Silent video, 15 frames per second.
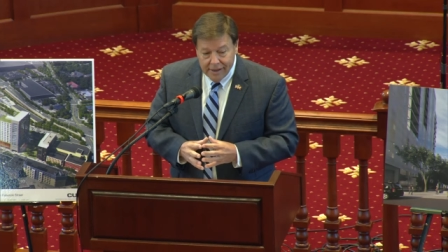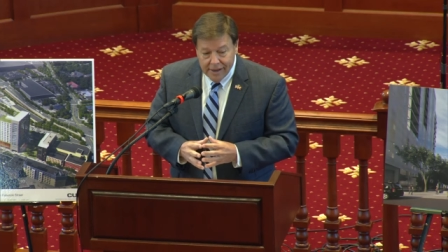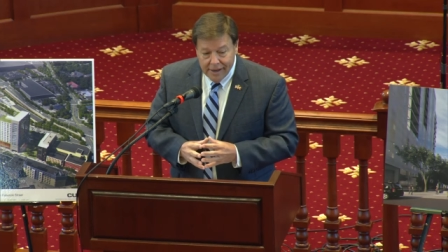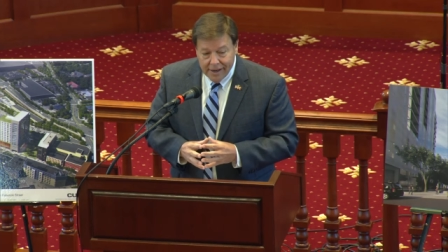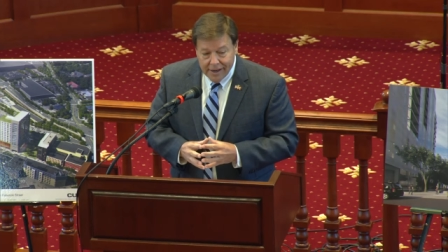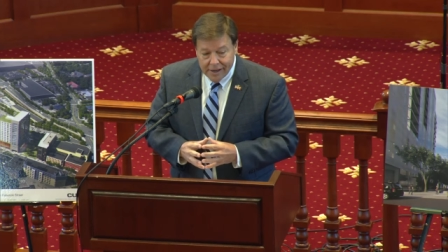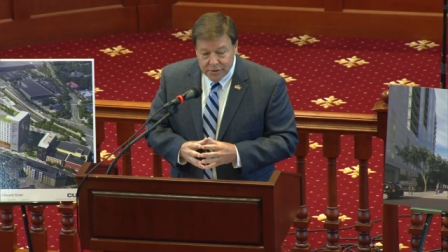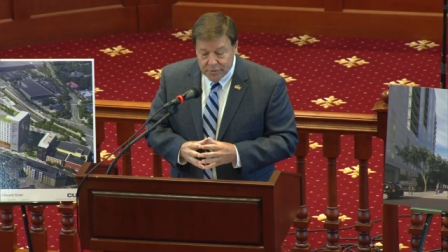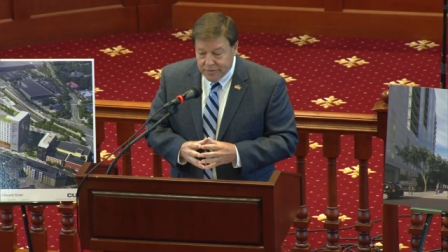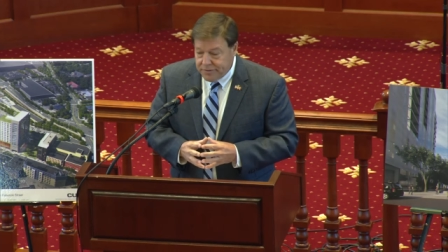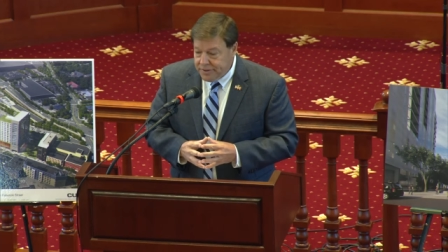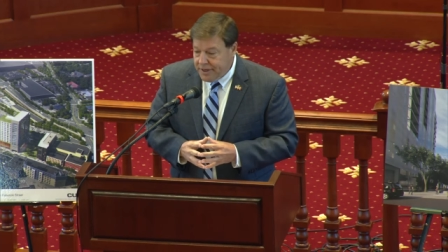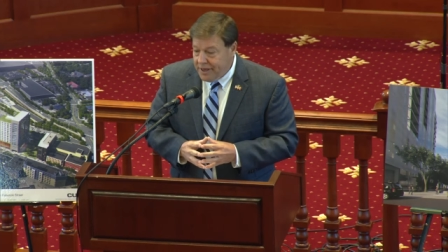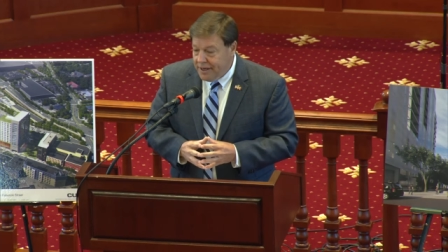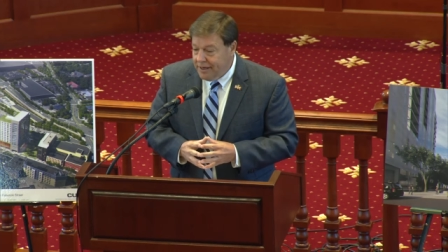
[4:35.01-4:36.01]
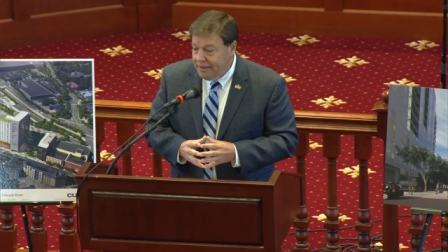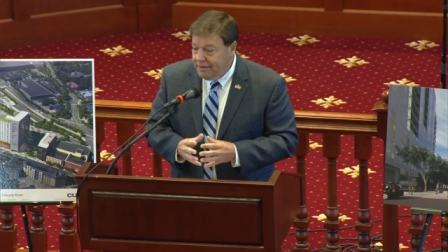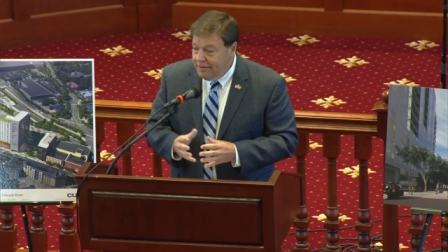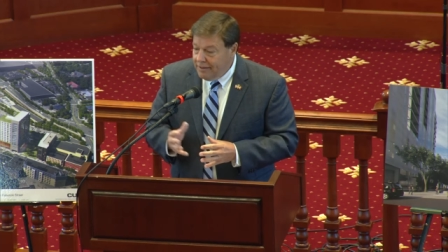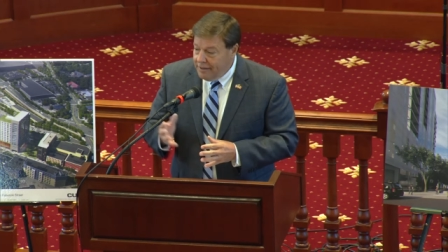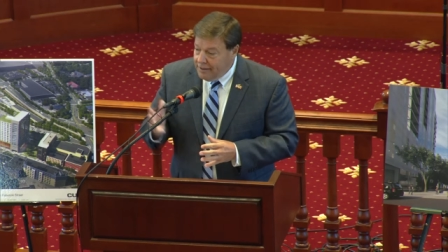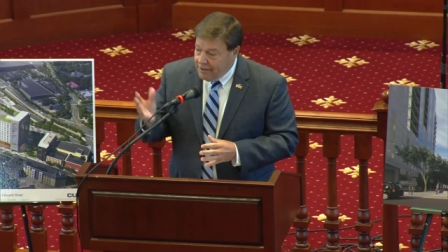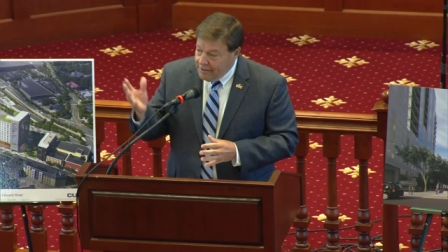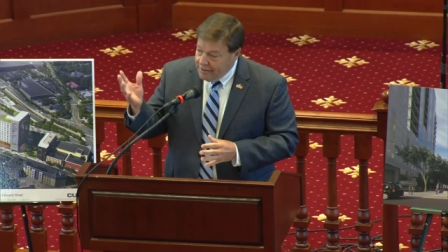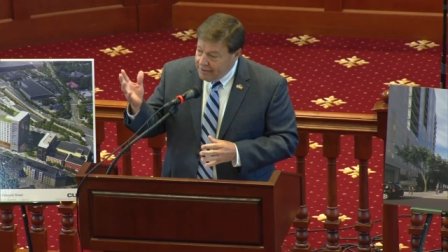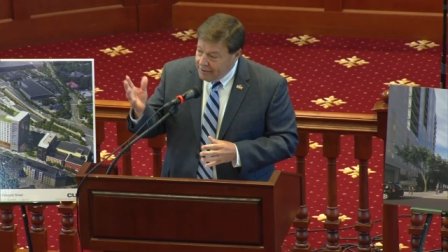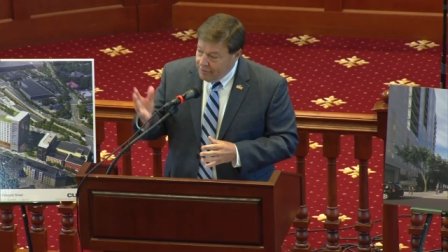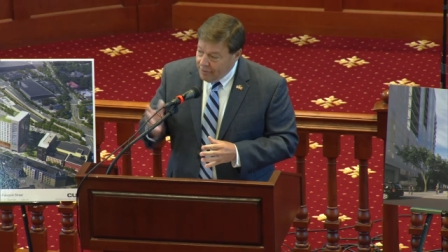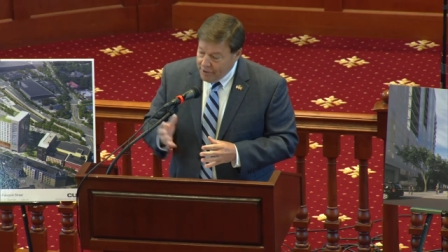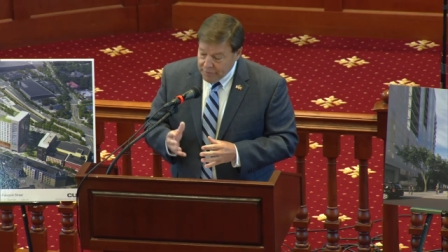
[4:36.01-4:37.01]
And as we've seen,
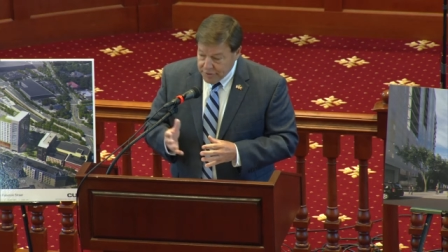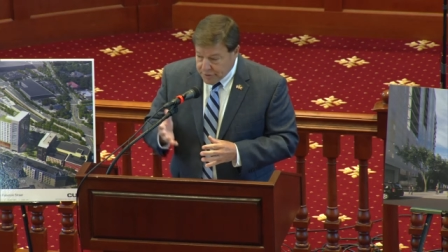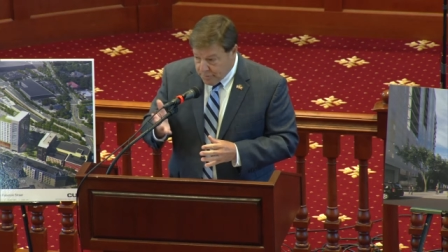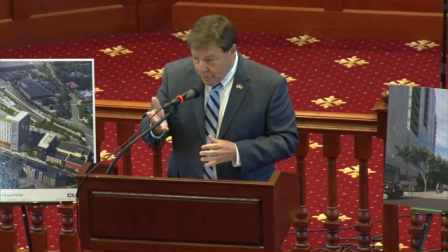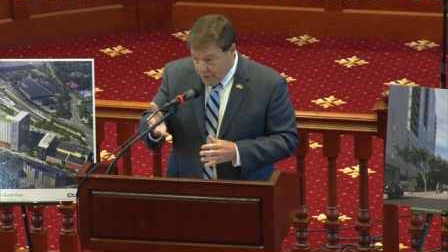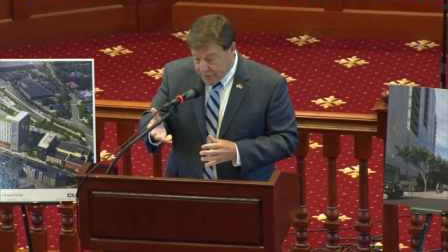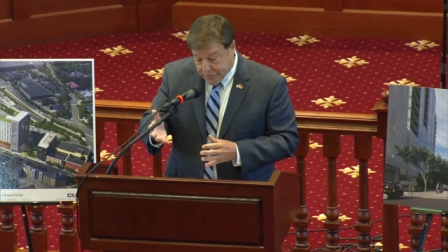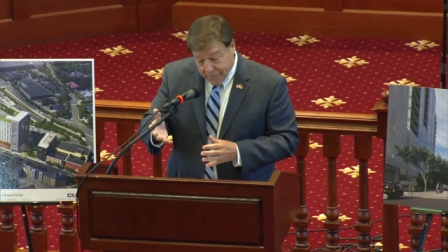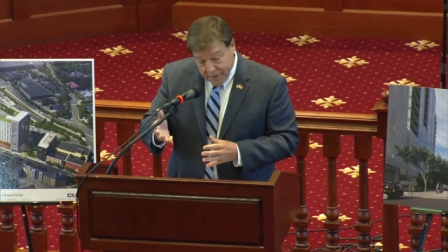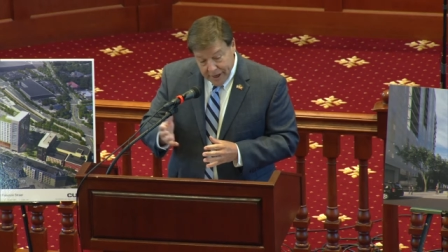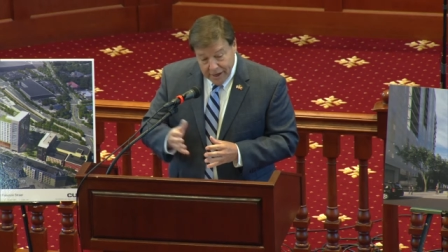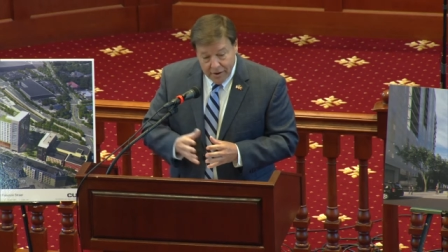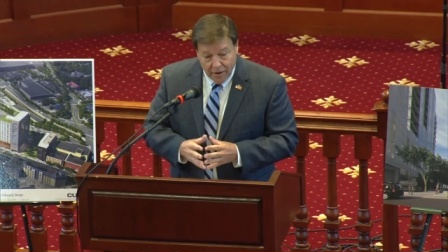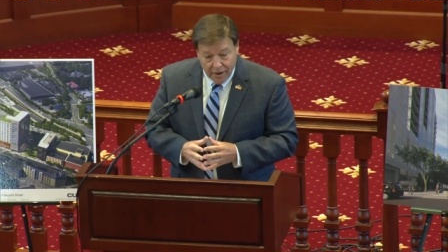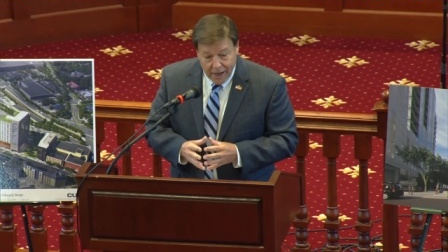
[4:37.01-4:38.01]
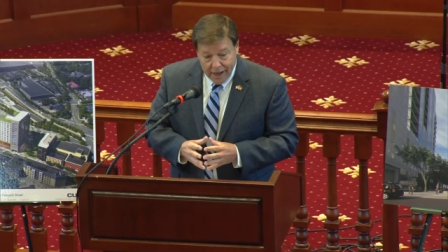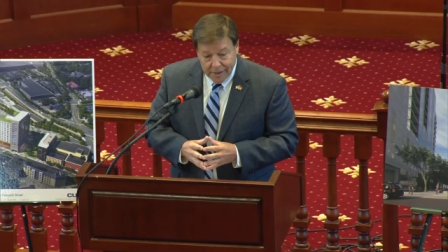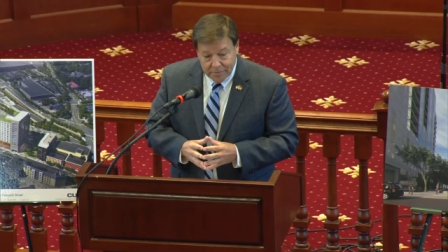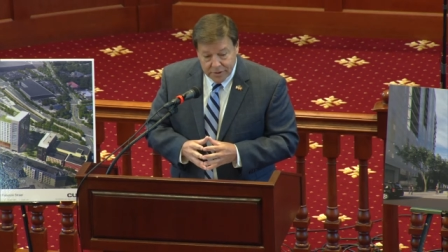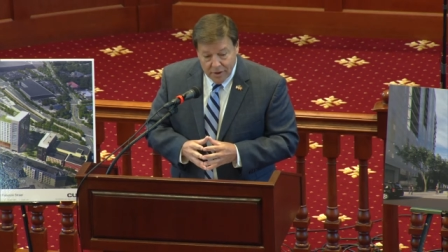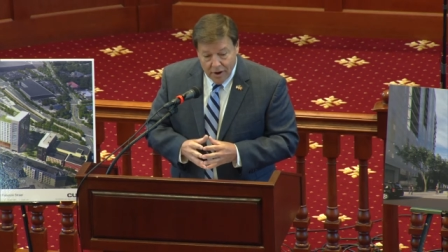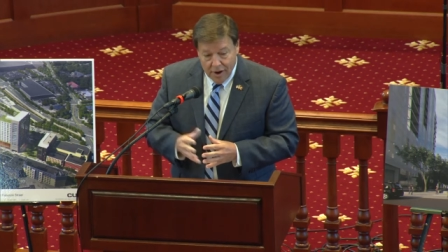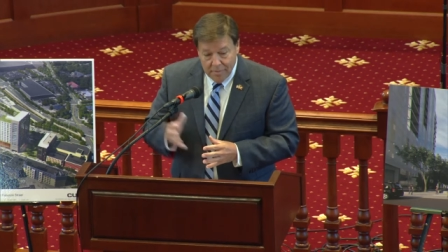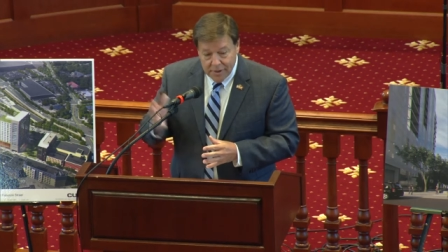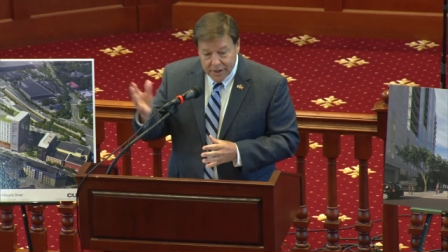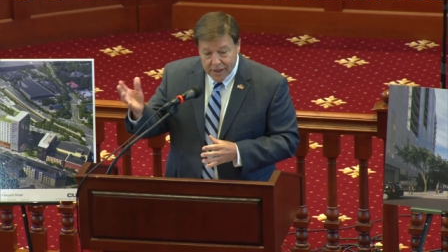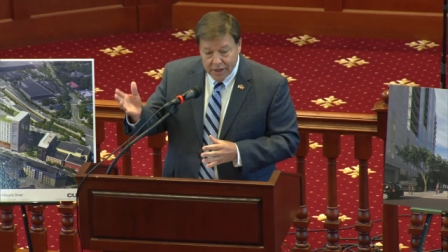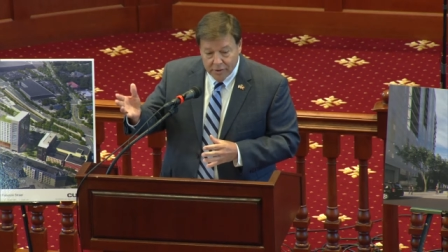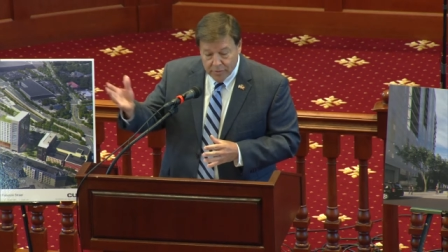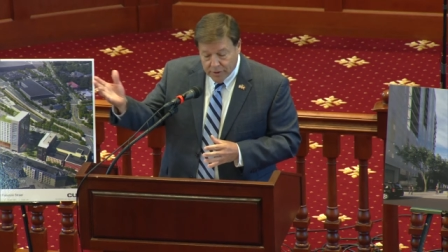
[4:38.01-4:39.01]
the great response from the Hancock Adams
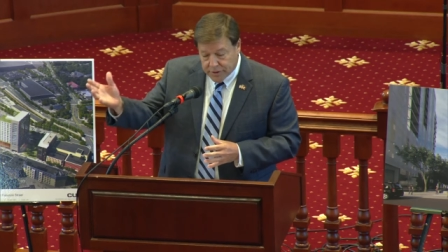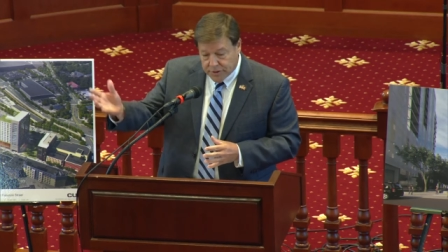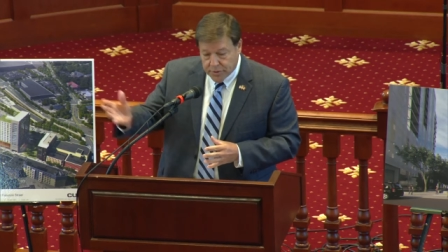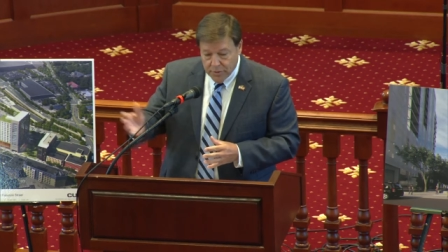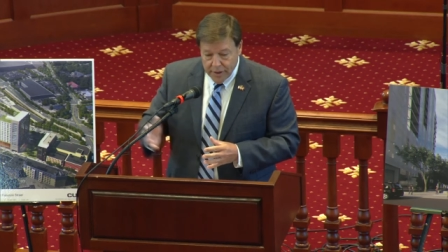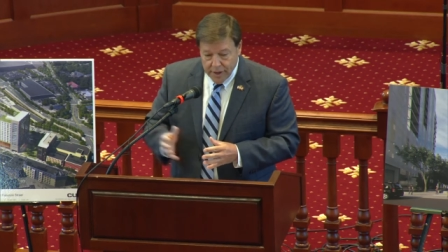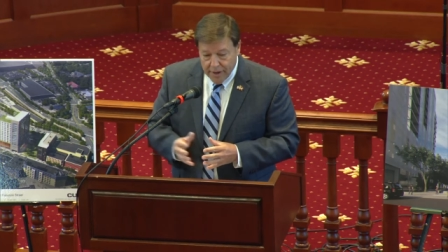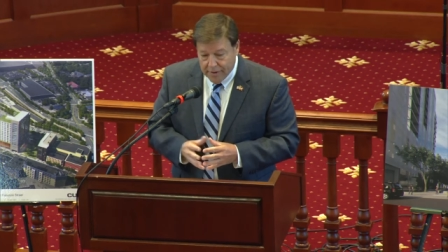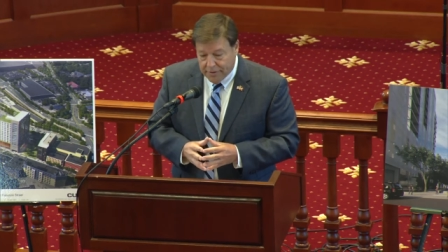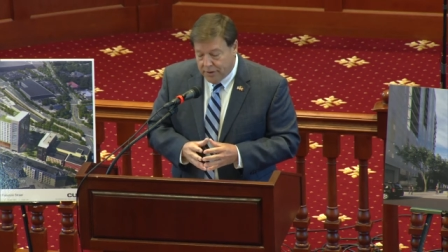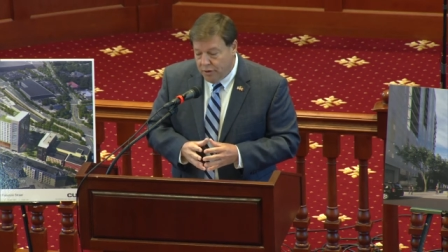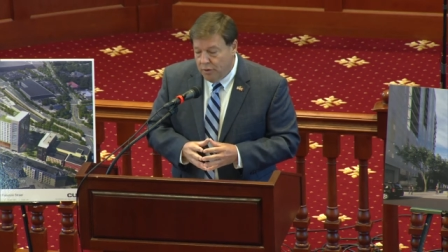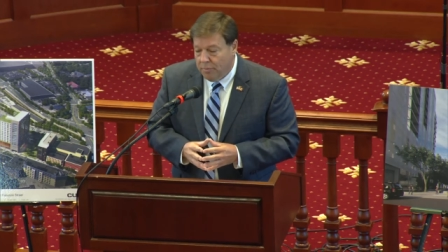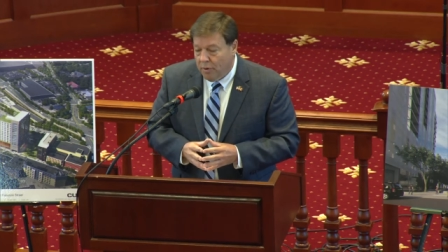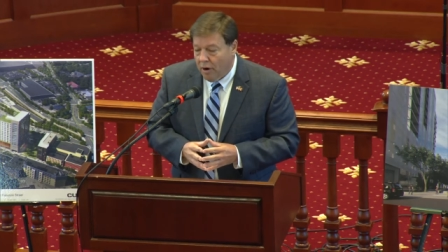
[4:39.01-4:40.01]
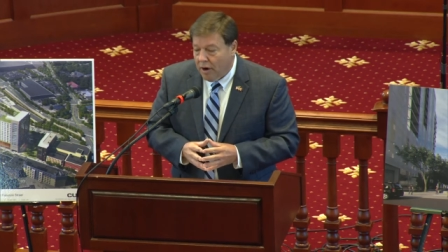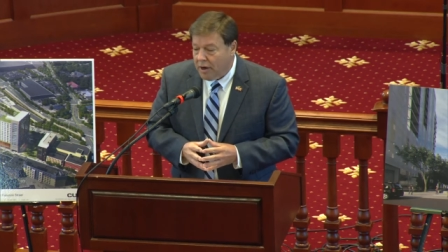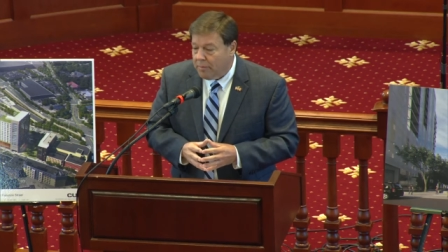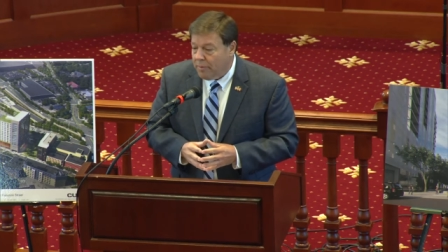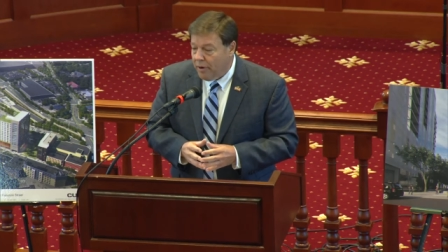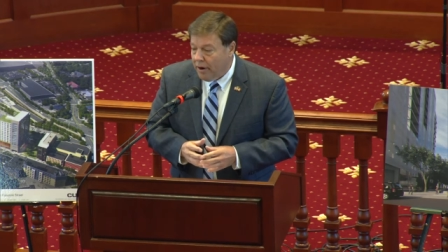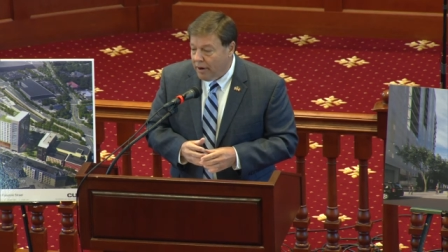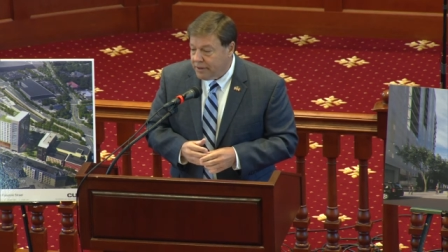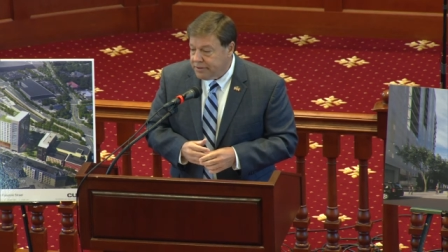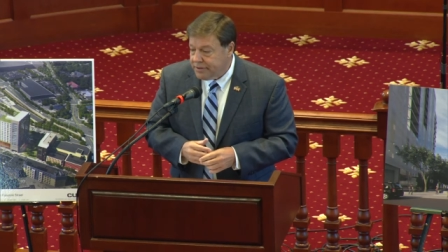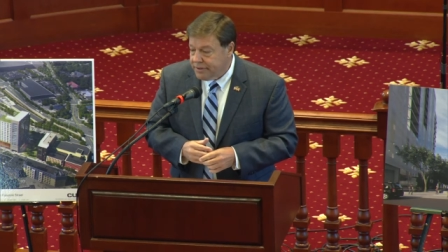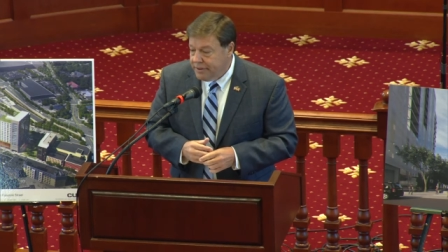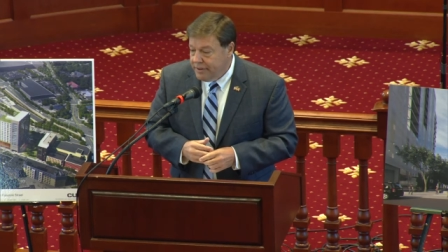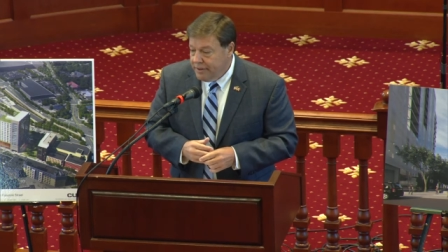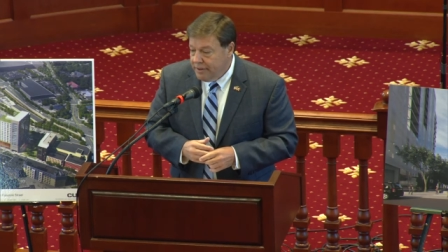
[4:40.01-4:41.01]
Common, the Kilroy Square, and the new pocket
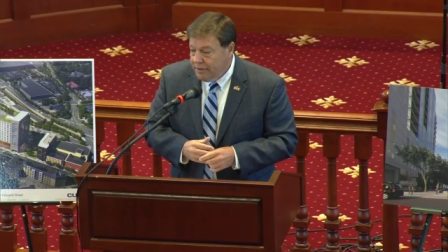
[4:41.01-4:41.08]
parks